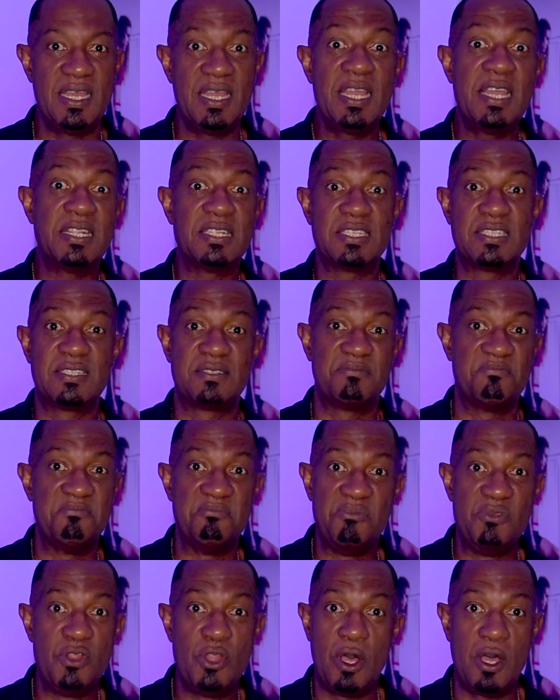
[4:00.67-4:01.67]
it's
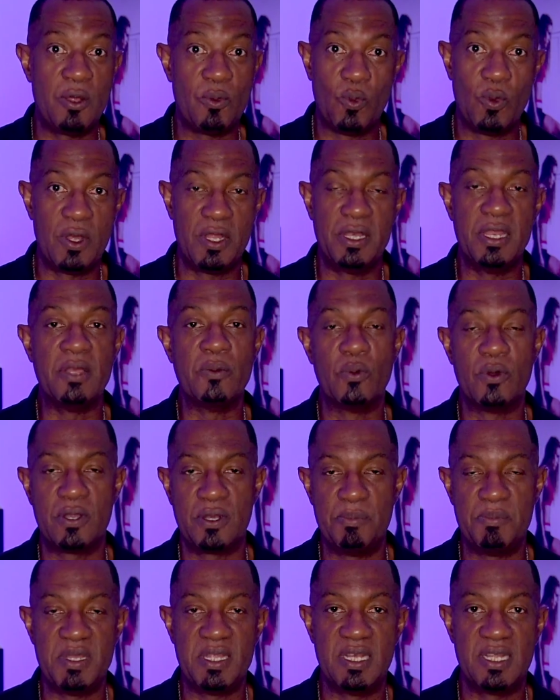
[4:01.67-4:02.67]
not what they
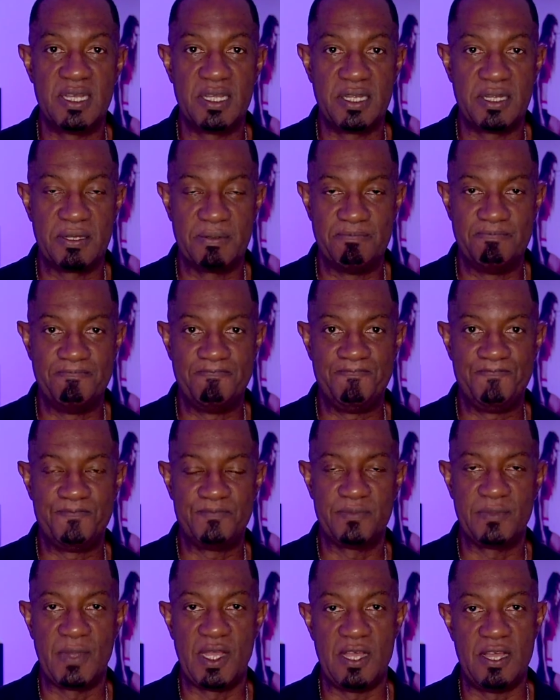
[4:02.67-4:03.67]
want to be like.
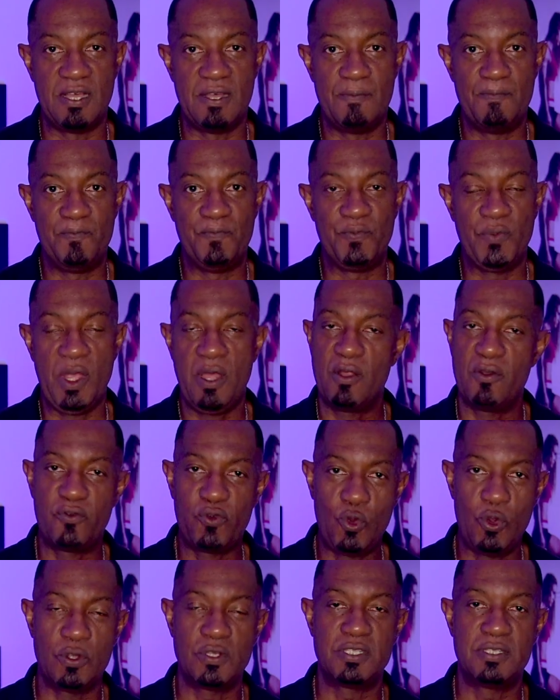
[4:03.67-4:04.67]
And
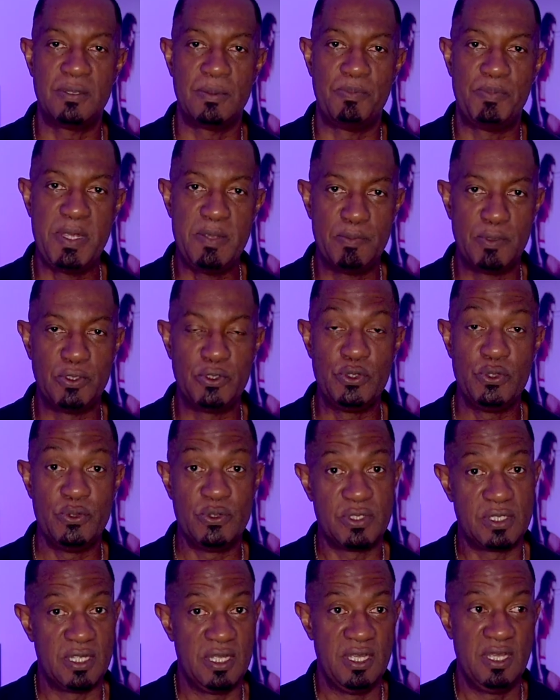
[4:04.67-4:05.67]
of course, people
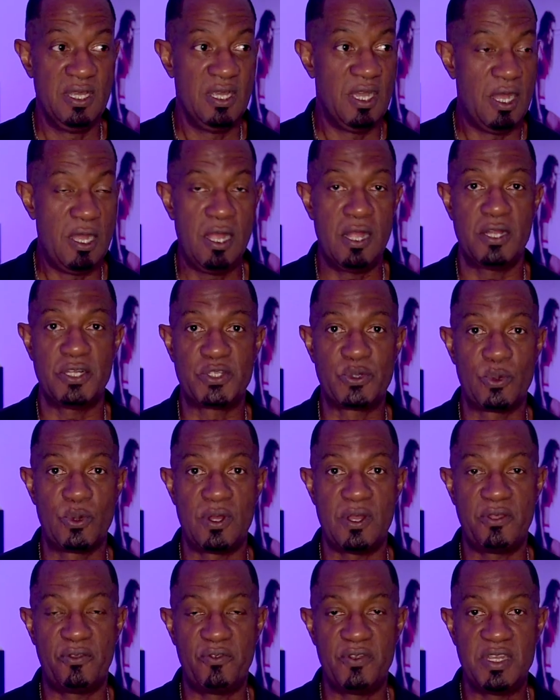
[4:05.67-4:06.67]
use harsh
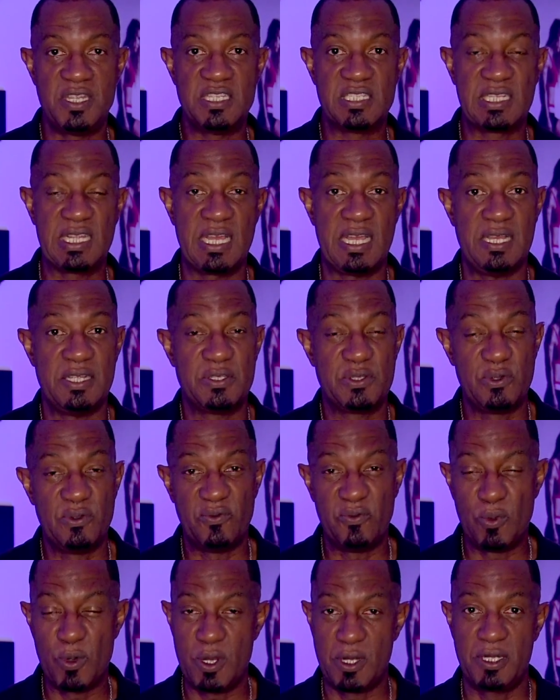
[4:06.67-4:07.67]
words for these guys who
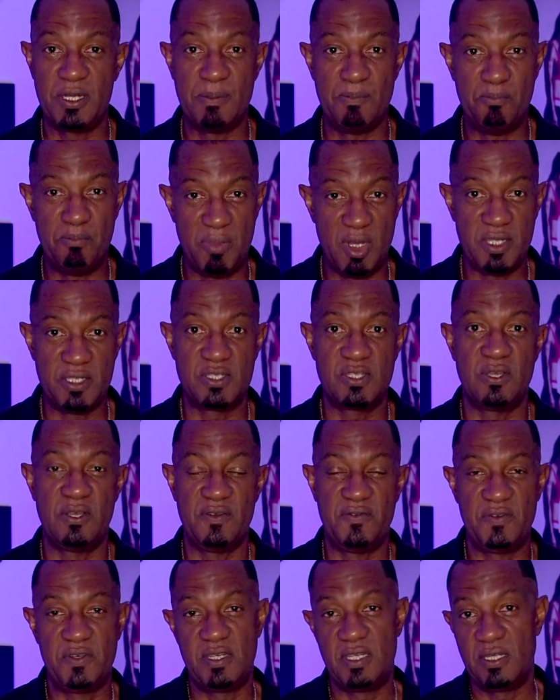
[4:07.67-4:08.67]
have worked their butts
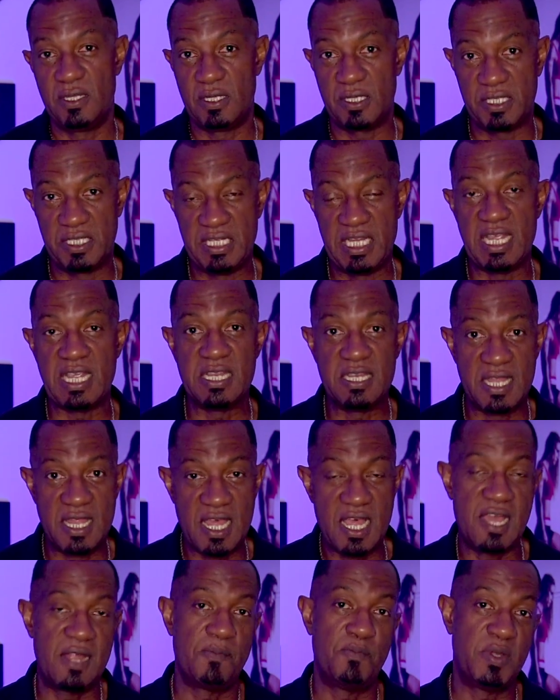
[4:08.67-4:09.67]
off to attain
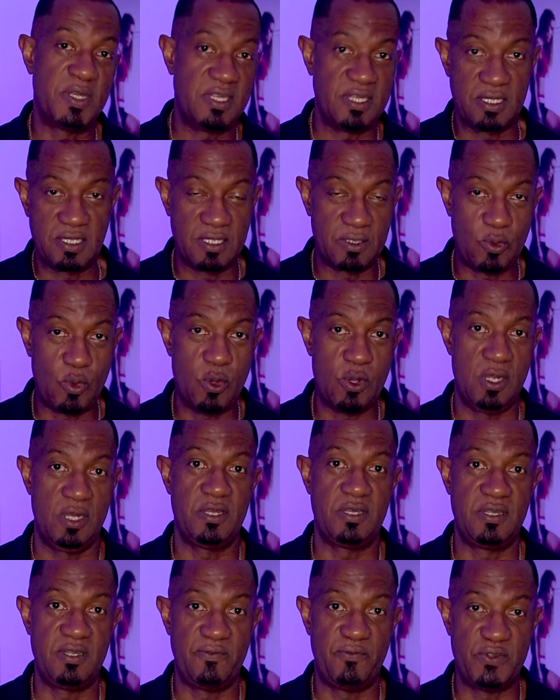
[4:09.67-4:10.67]
that particular
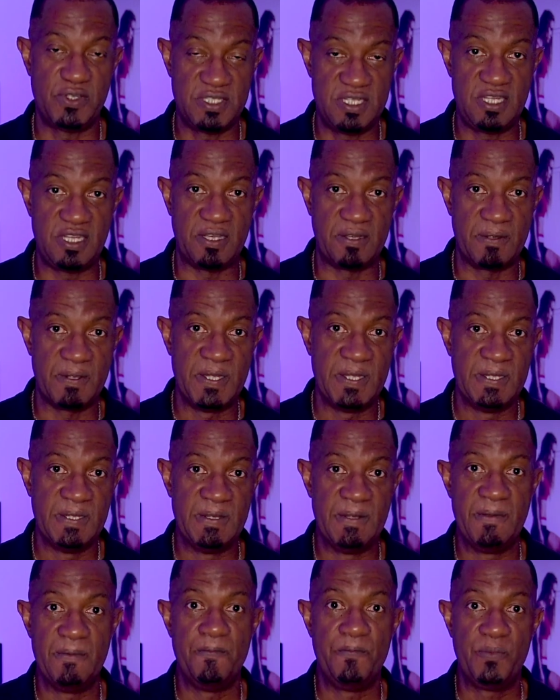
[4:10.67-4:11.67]
quality physique.
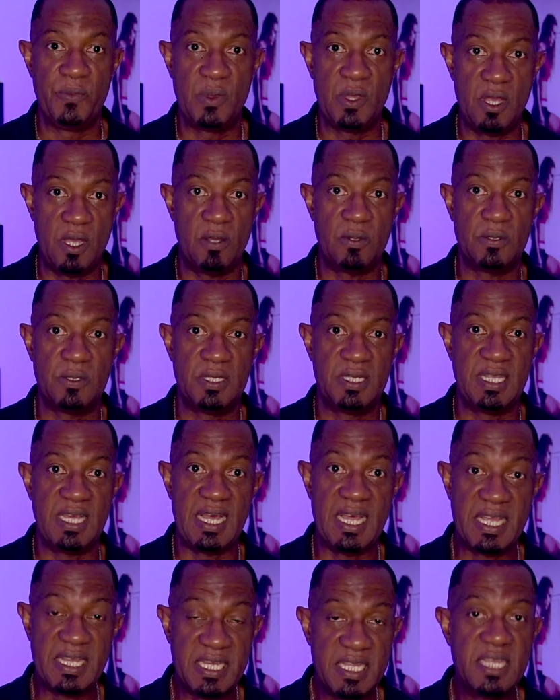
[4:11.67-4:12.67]
Now, the
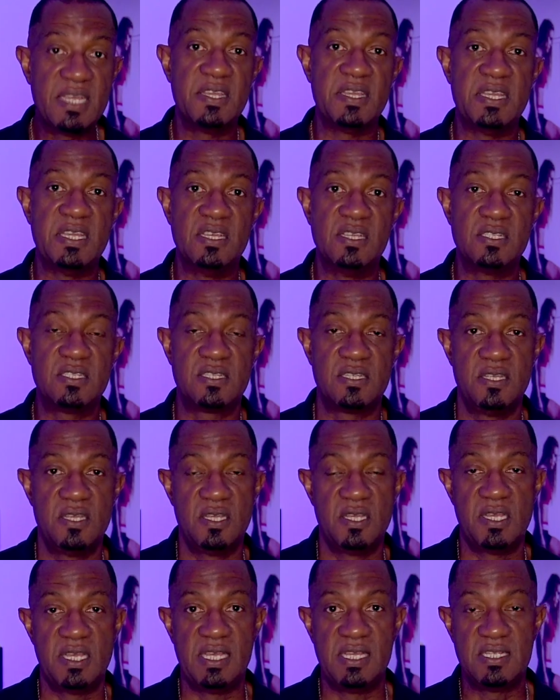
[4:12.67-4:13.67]
idea
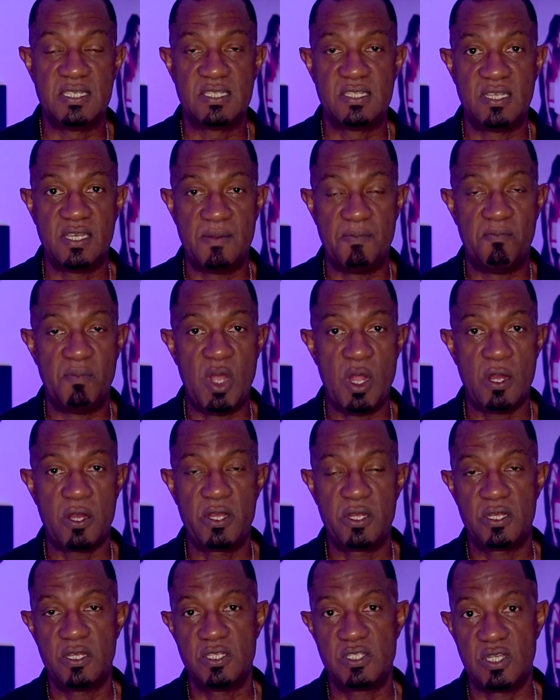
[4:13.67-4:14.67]
is that
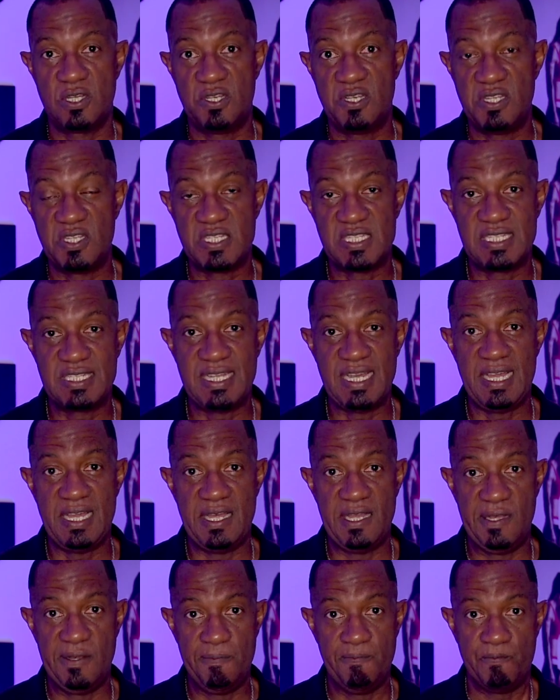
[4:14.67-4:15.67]
marketers
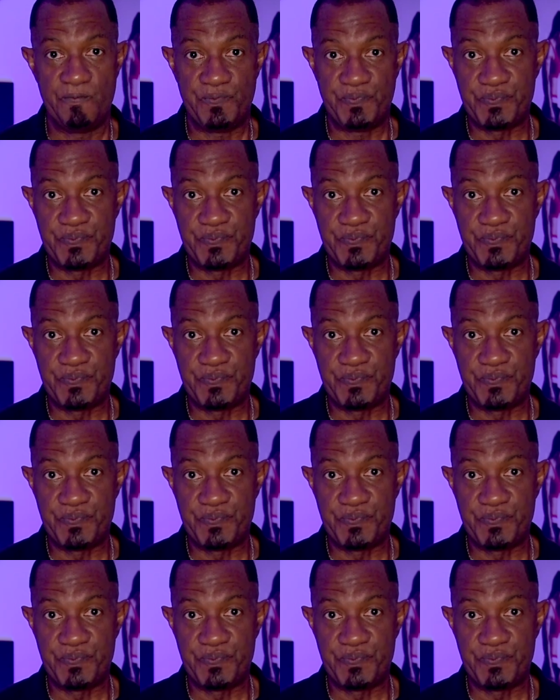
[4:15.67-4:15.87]
understand